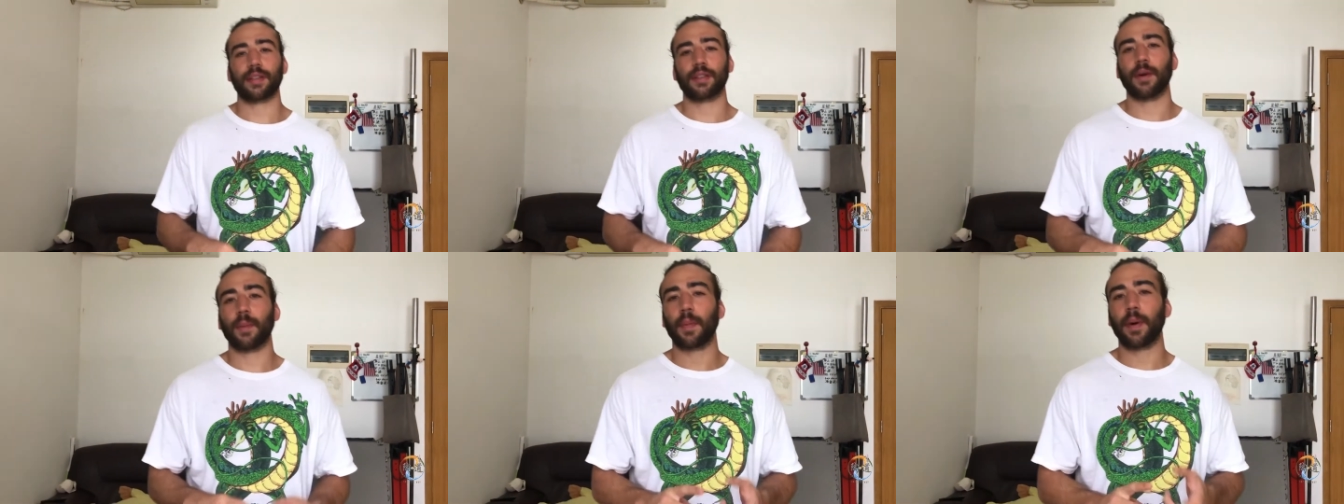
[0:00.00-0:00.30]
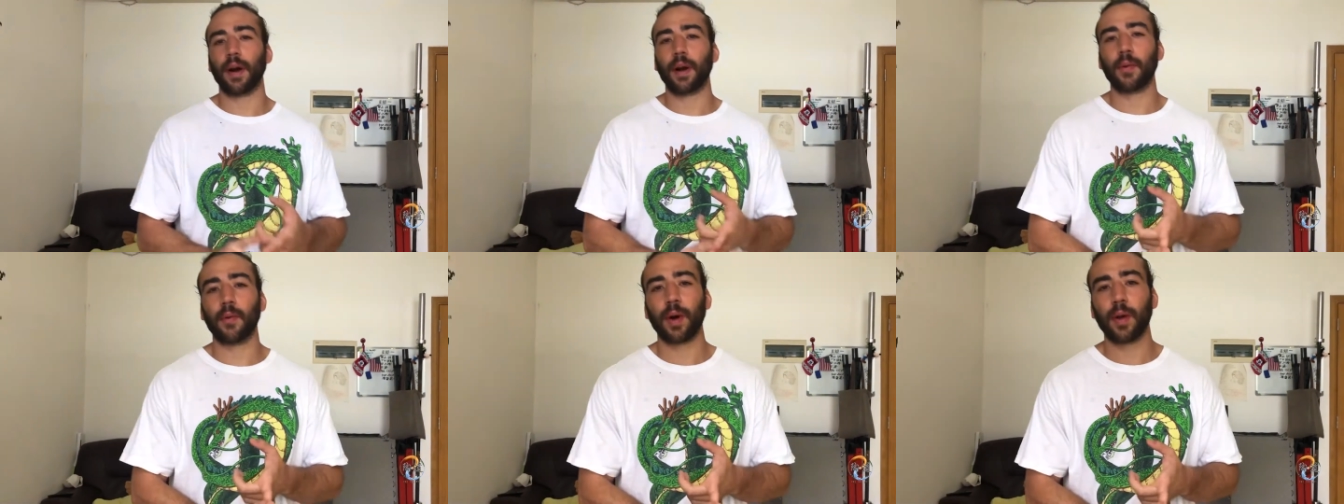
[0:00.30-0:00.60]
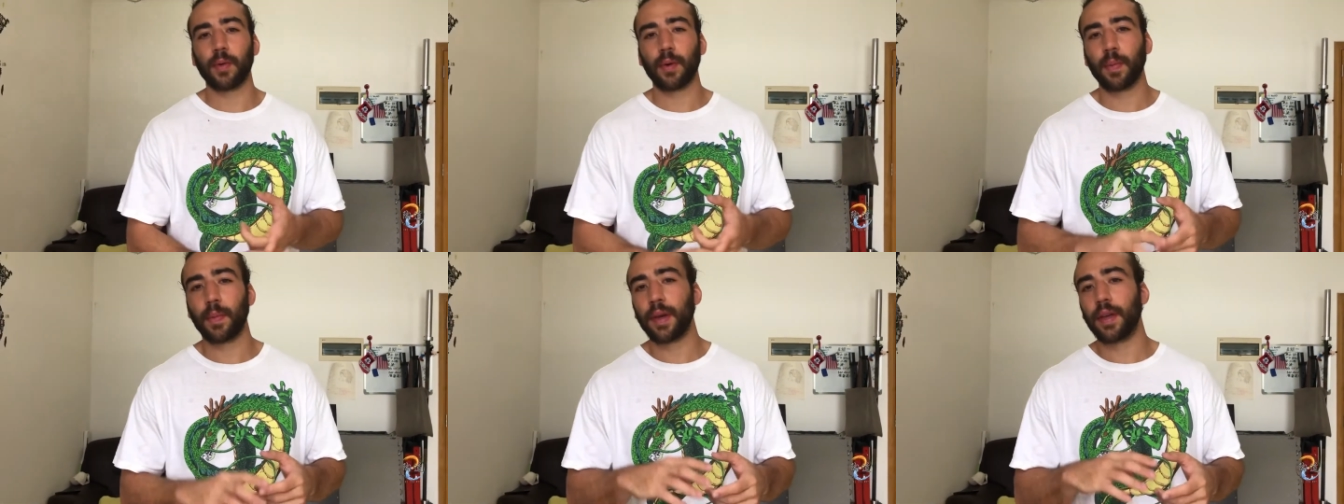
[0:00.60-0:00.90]
So part
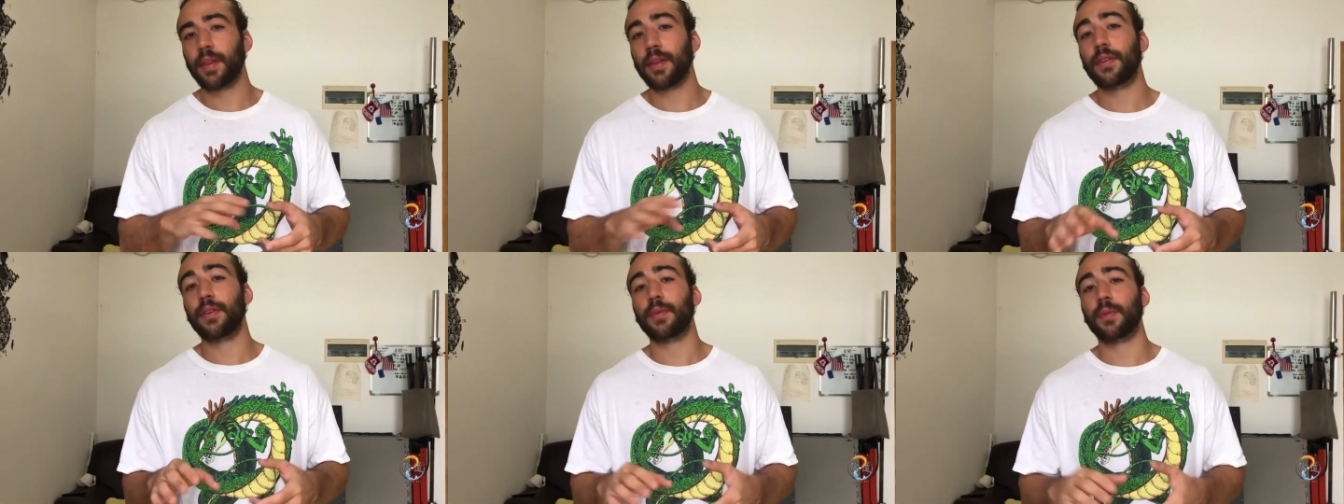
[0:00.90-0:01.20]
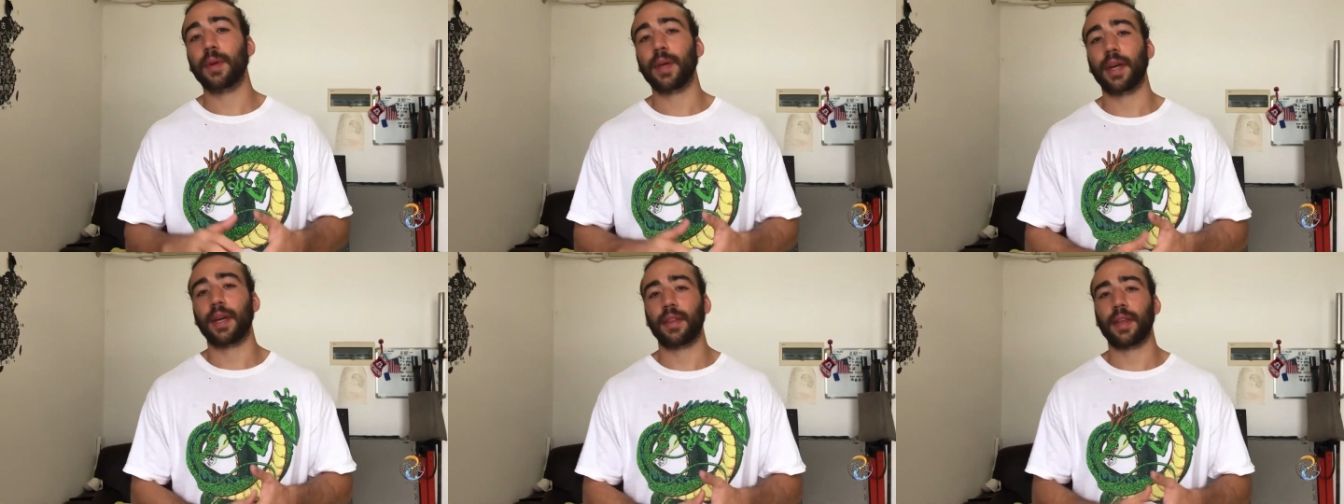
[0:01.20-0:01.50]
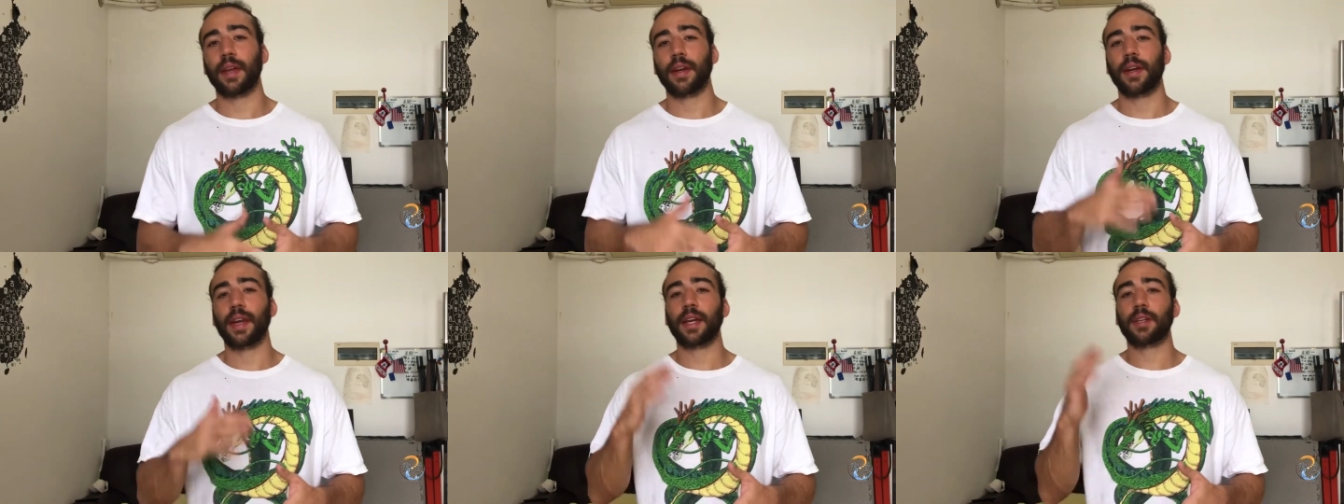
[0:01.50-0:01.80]
1 will be this week,
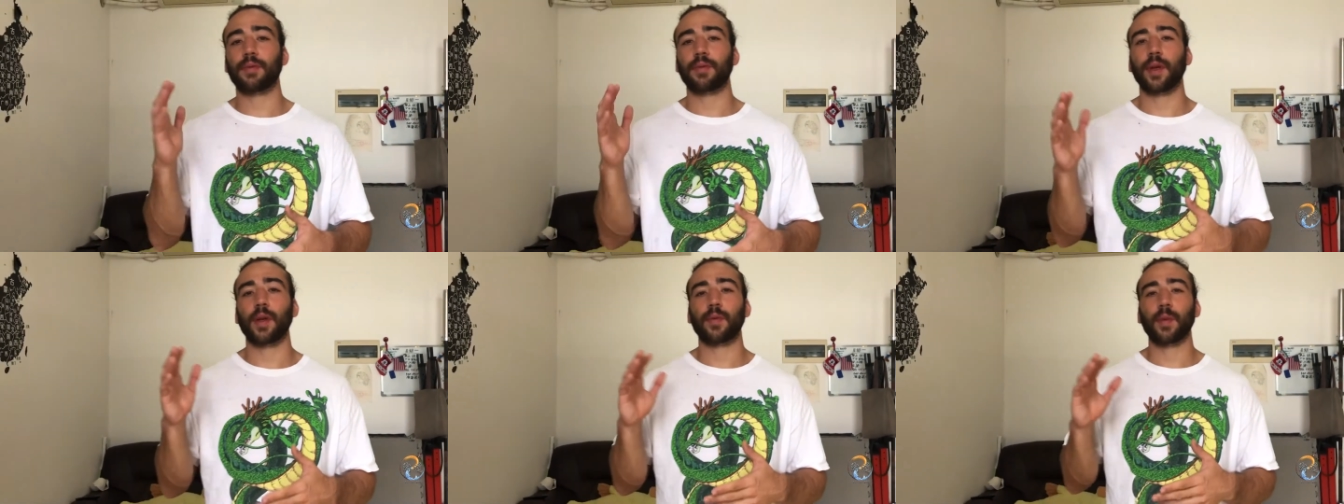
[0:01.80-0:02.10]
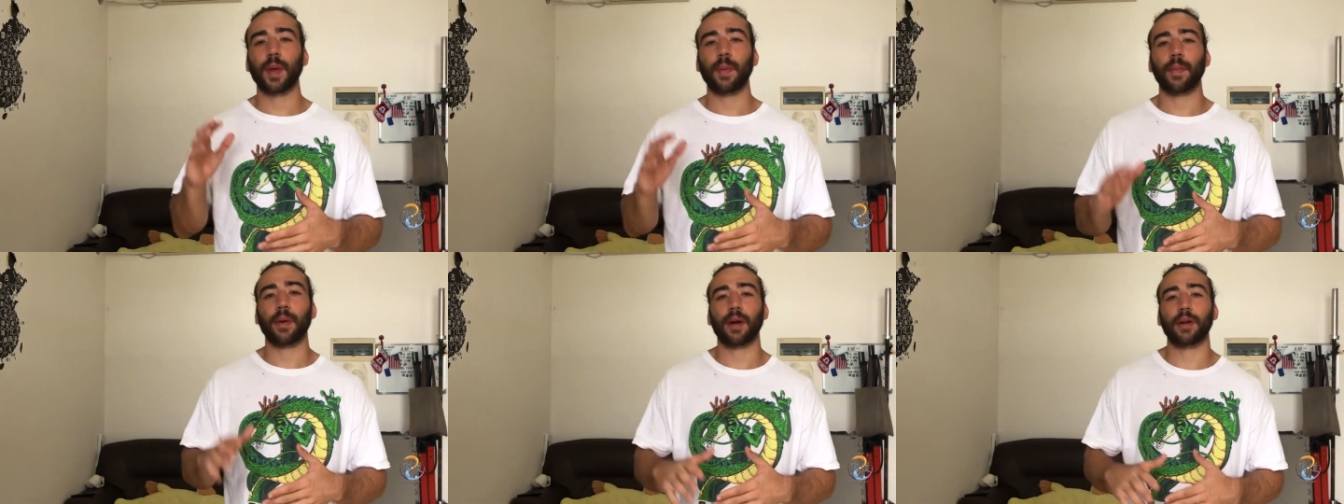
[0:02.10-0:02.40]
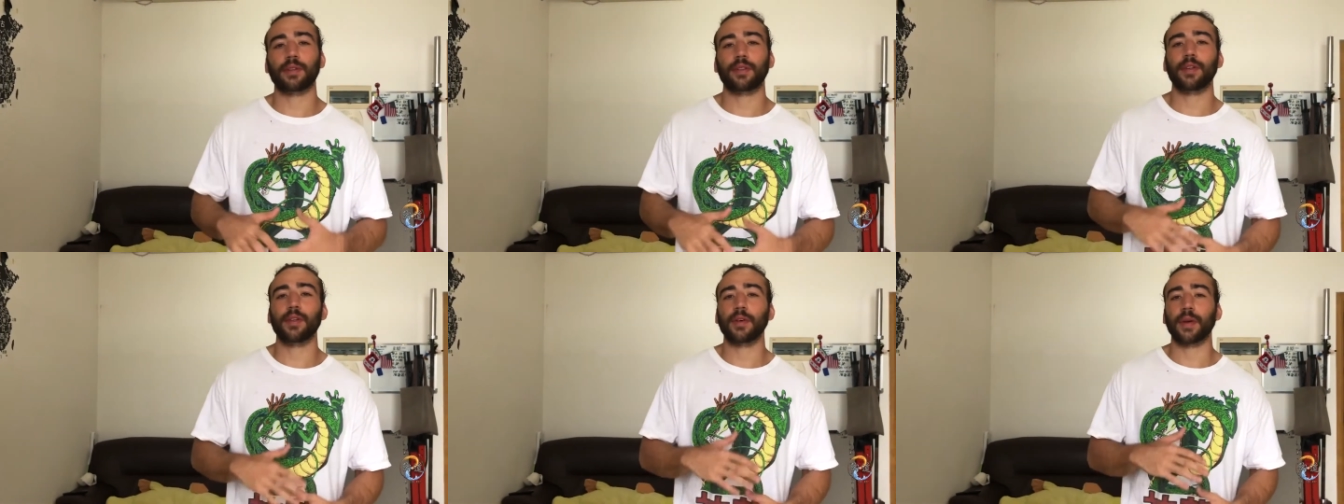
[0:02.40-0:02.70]
then next week will be
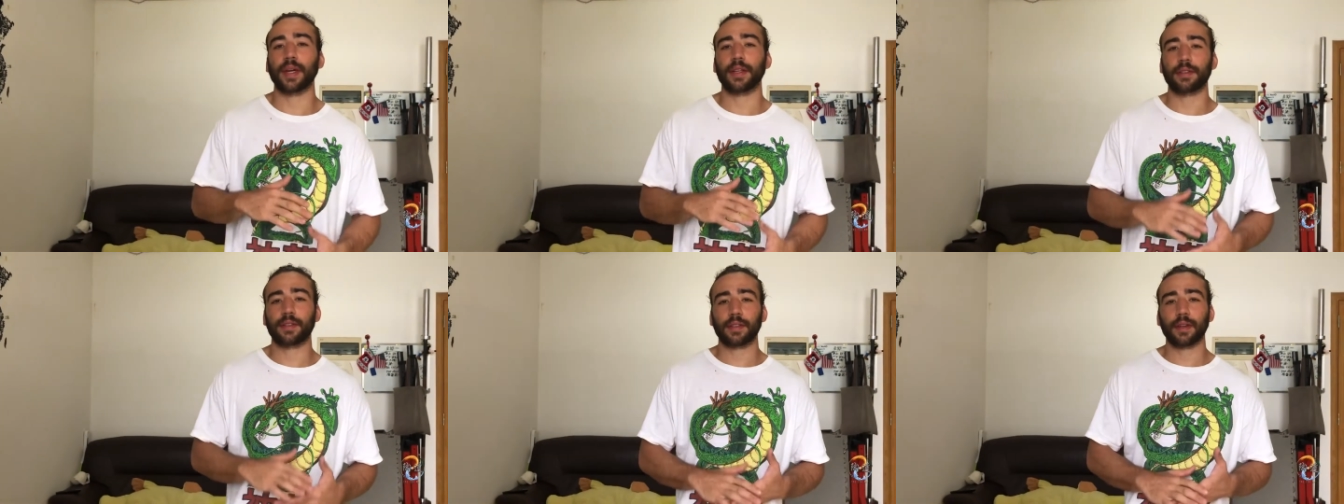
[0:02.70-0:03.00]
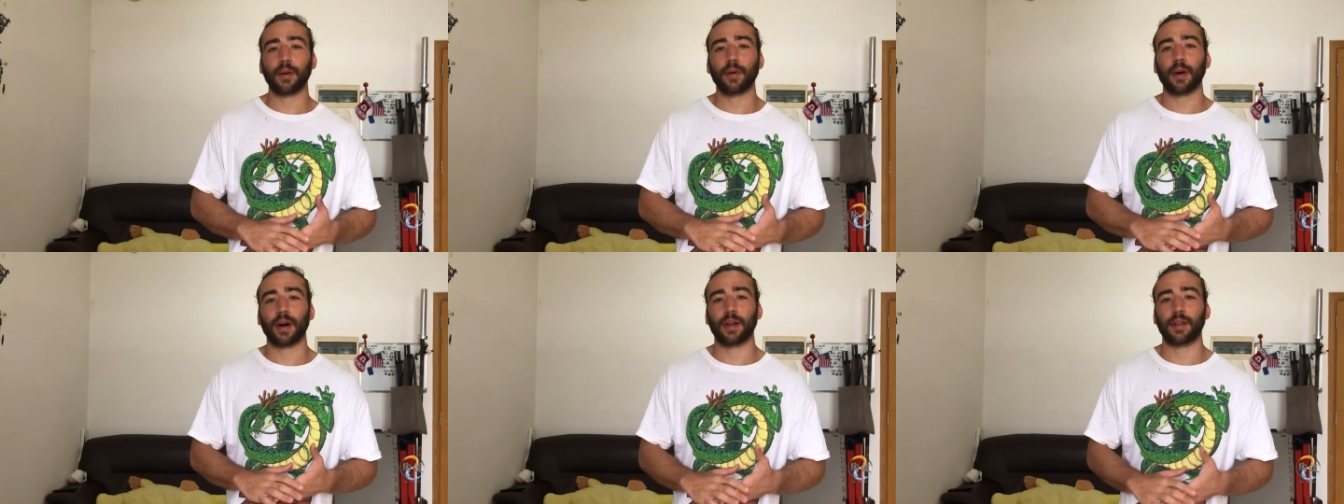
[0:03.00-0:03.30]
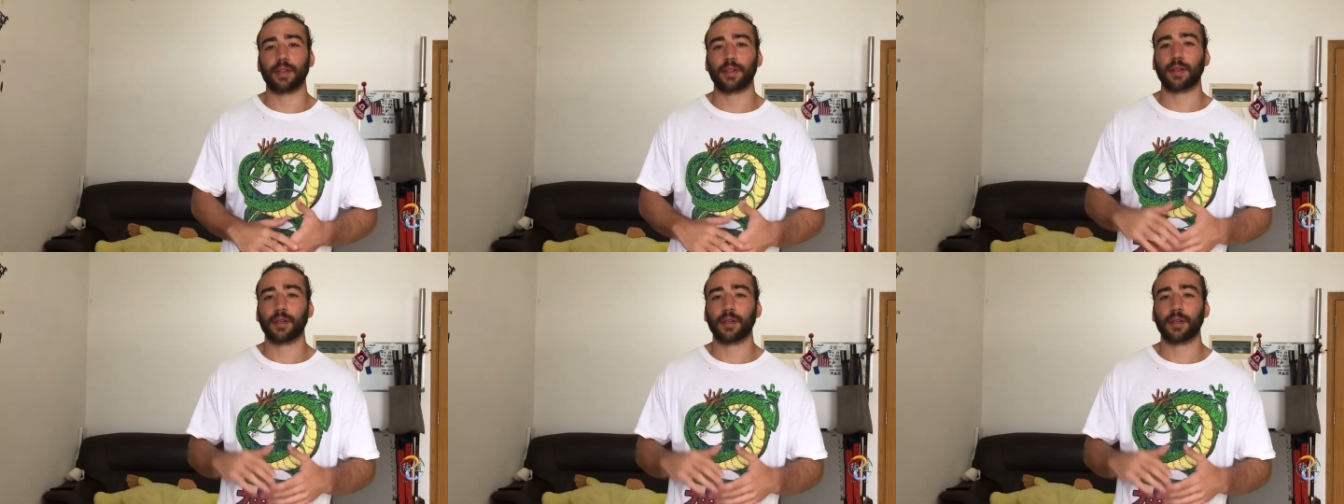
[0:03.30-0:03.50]
part 2, and so on.